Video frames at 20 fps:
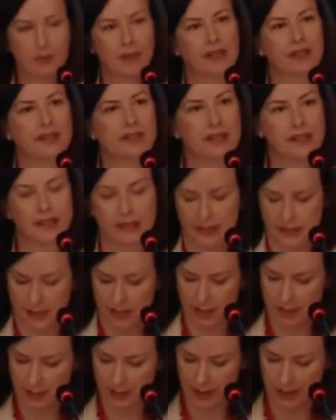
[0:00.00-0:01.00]
by a young
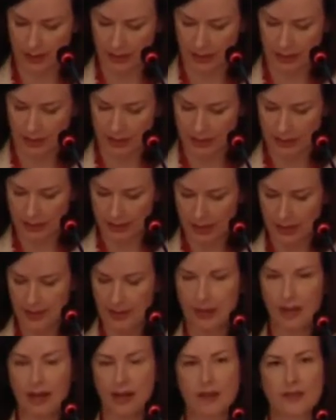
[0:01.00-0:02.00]
Indian American
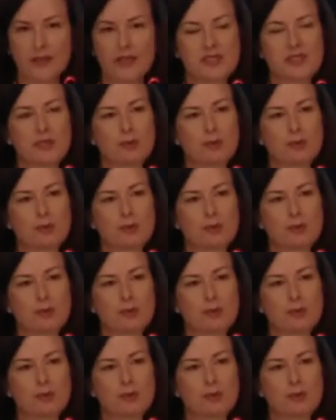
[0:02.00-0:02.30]
that's